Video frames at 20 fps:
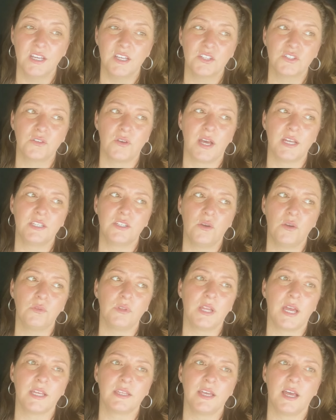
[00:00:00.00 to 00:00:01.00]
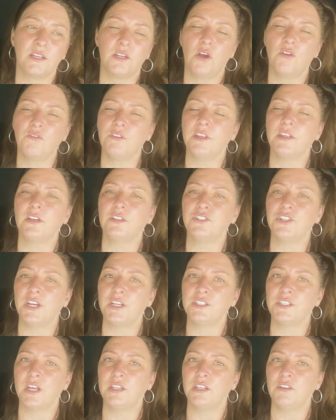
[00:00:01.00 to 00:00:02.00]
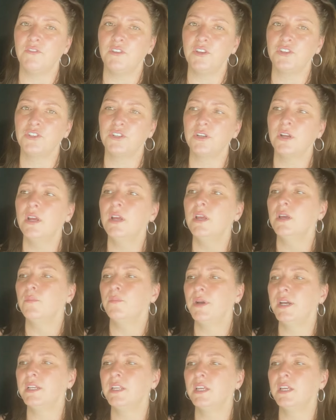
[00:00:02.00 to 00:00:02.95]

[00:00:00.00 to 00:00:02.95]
So I don't like that and hopefully they'll change that in the future. But